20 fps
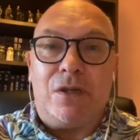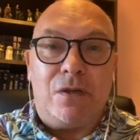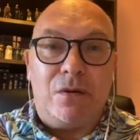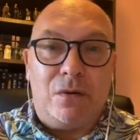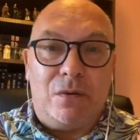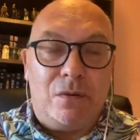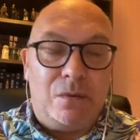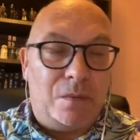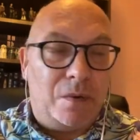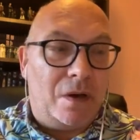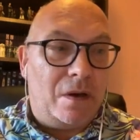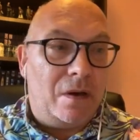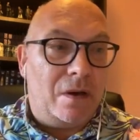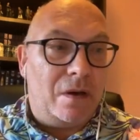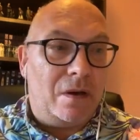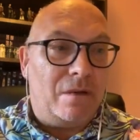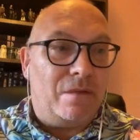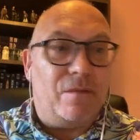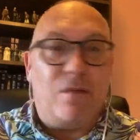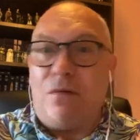to
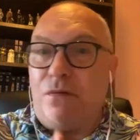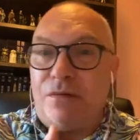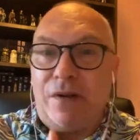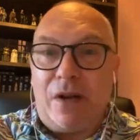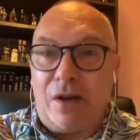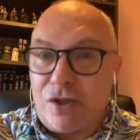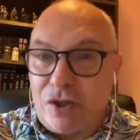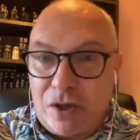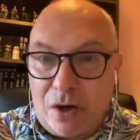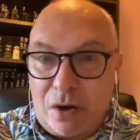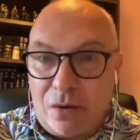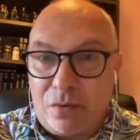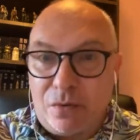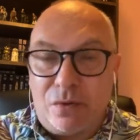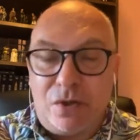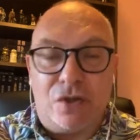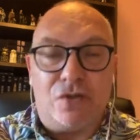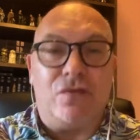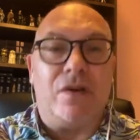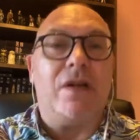fulfill a child
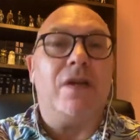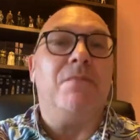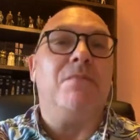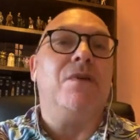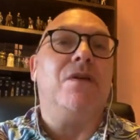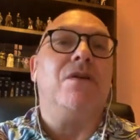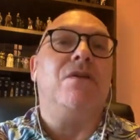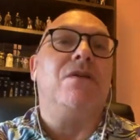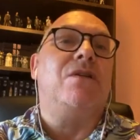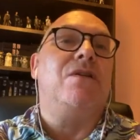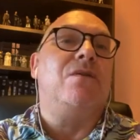or dream,